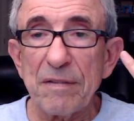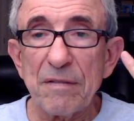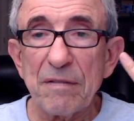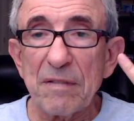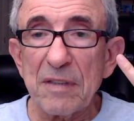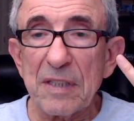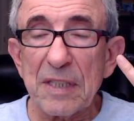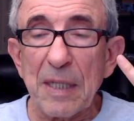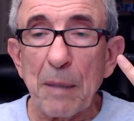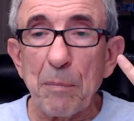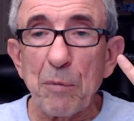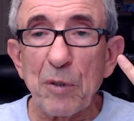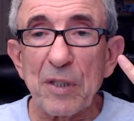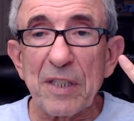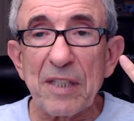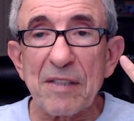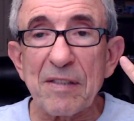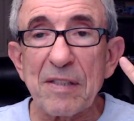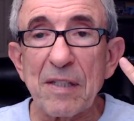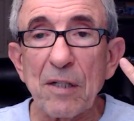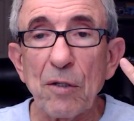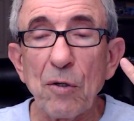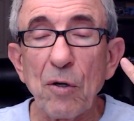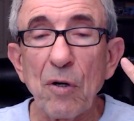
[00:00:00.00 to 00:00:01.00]
a couple years
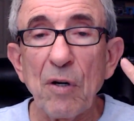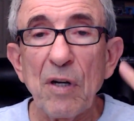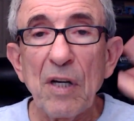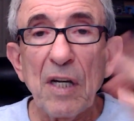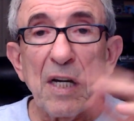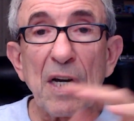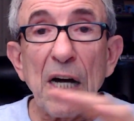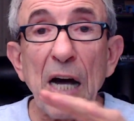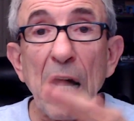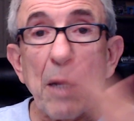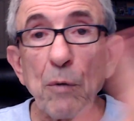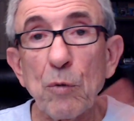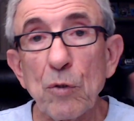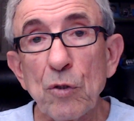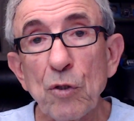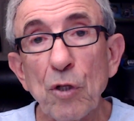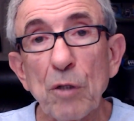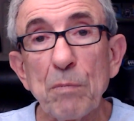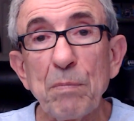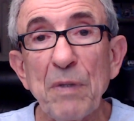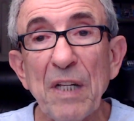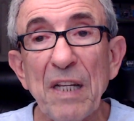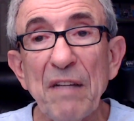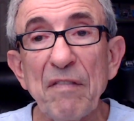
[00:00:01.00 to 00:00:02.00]
ago, I would not
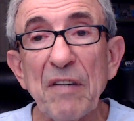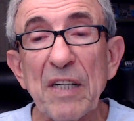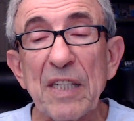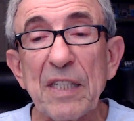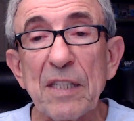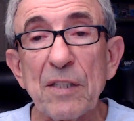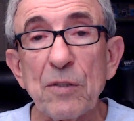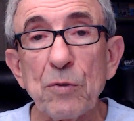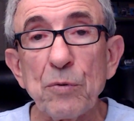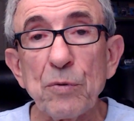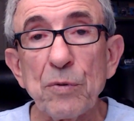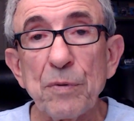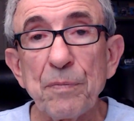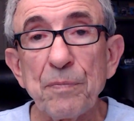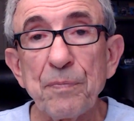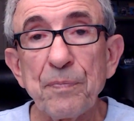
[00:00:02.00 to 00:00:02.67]
believe I can do.